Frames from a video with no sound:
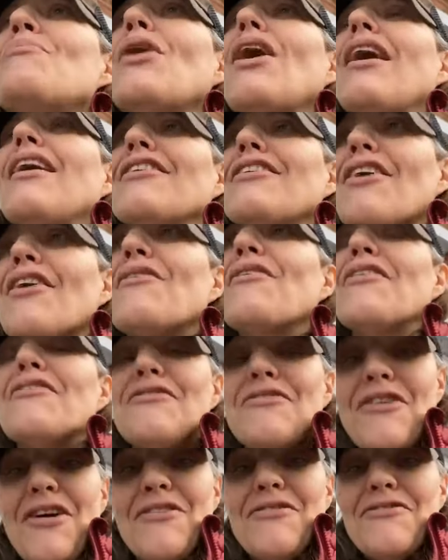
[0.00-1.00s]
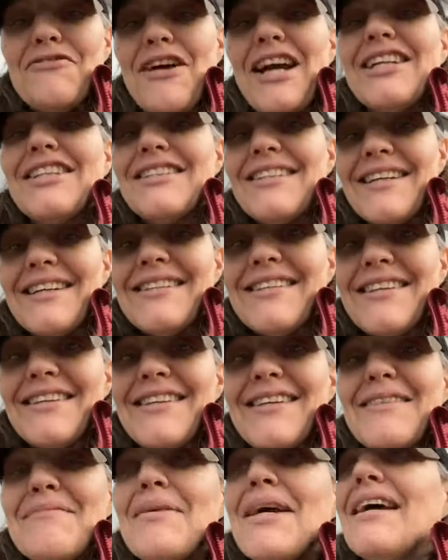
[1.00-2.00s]
but I know I've thrashed it to
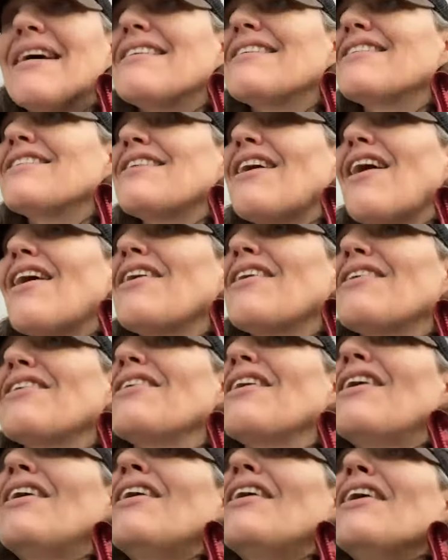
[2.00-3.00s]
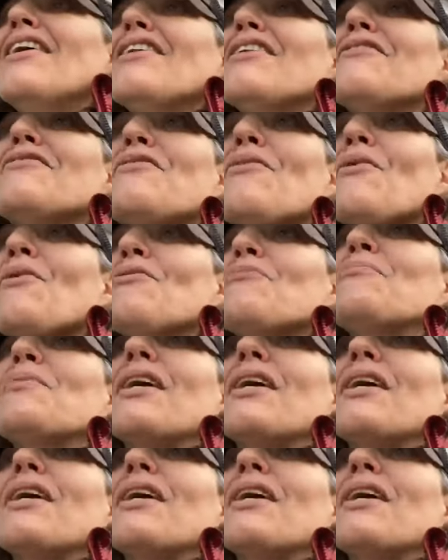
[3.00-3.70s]
the limit. So the thought